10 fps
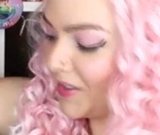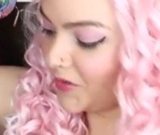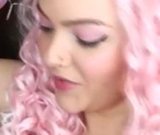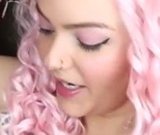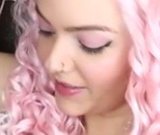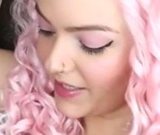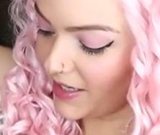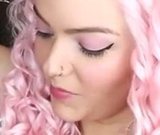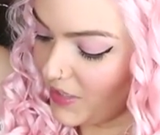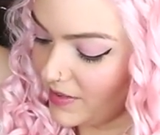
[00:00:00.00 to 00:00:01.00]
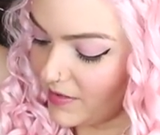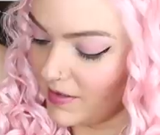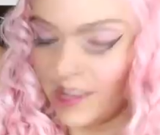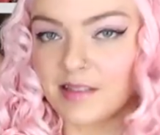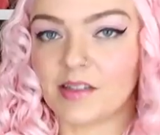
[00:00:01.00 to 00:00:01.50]
So the next item is
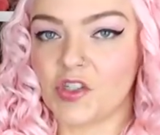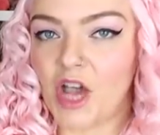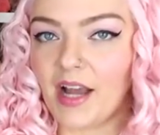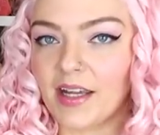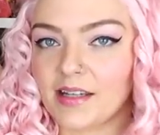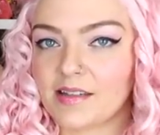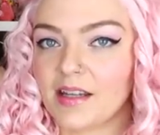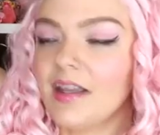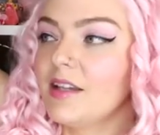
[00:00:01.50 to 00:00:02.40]
this jacket.